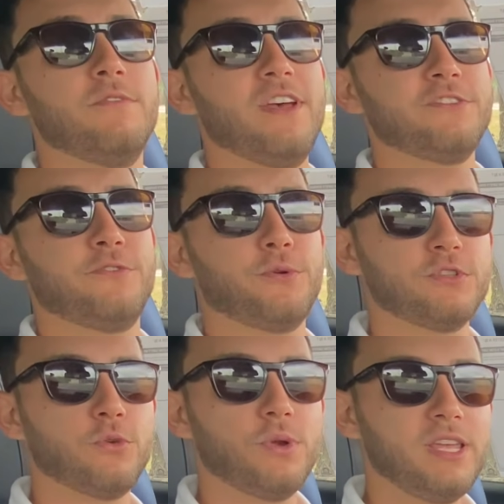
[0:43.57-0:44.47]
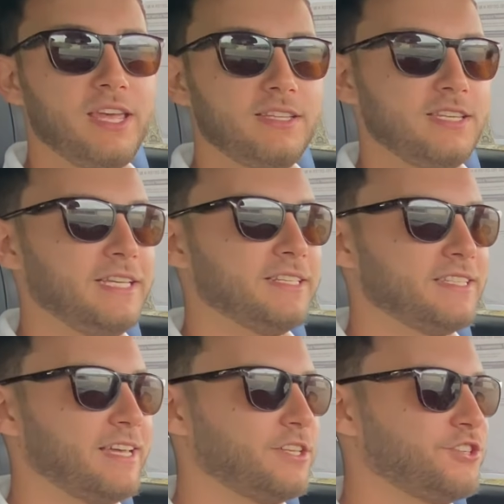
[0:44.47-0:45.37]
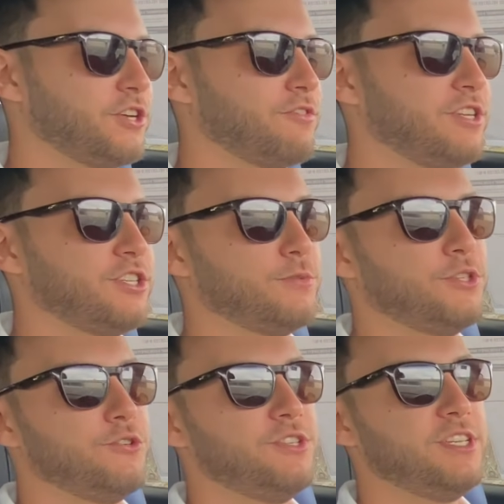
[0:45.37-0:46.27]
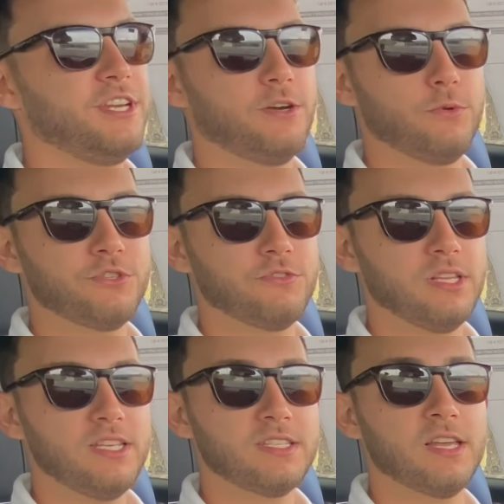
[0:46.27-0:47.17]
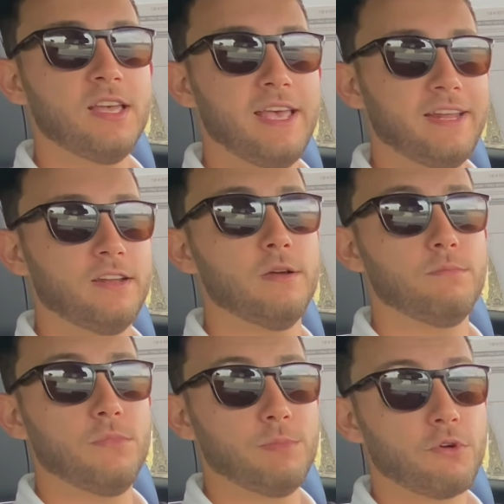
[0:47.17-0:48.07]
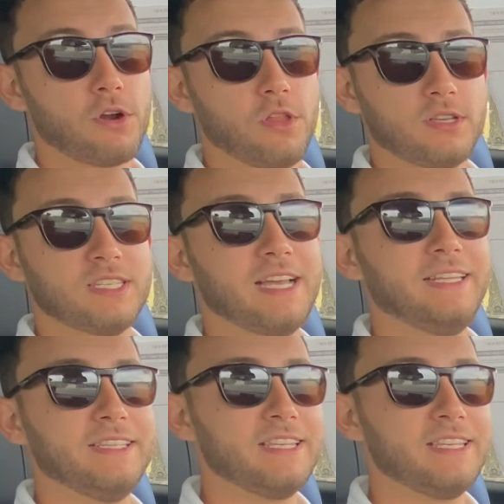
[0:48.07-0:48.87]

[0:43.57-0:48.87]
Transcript: Fast forward to 2018, the second generation, which you see here, was released, and they brought alongside this